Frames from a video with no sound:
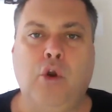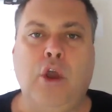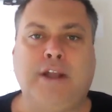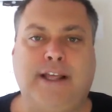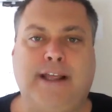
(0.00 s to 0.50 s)

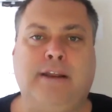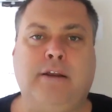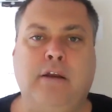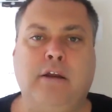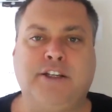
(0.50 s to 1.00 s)
So
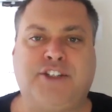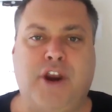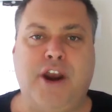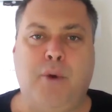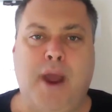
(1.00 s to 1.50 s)

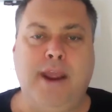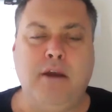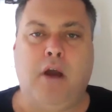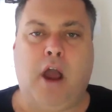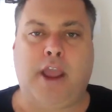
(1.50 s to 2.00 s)
straight away,
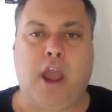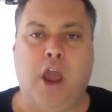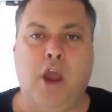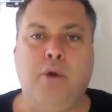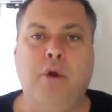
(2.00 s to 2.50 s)
I
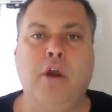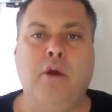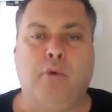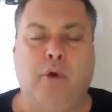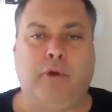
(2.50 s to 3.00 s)
go,
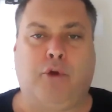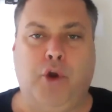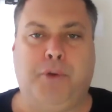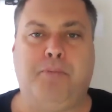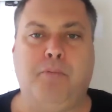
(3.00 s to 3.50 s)

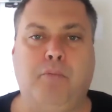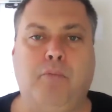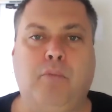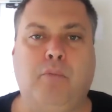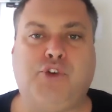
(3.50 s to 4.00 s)
good.
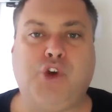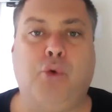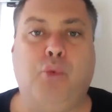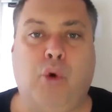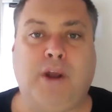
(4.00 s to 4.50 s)

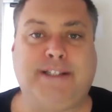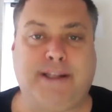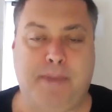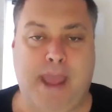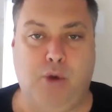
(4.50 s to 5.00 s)
John wants
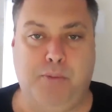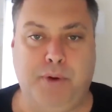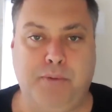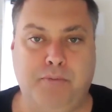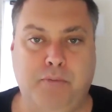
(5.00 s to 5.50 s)
some help.
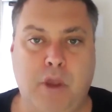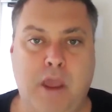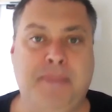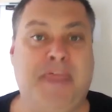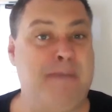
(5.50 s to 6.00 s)

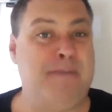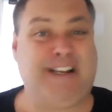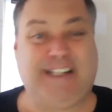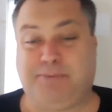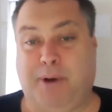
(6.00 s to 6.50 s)
That
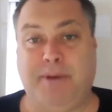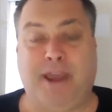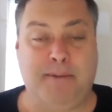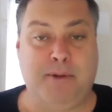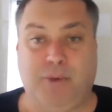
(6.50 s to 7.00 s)
means he's probably
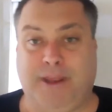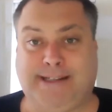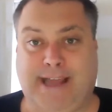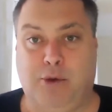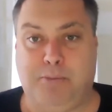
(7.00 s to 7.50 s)
going to be willing
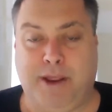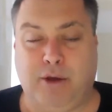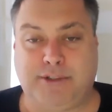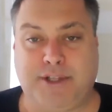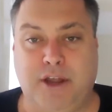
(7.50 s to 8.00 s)
to help me
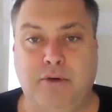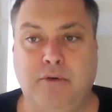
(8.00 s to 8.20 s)
also.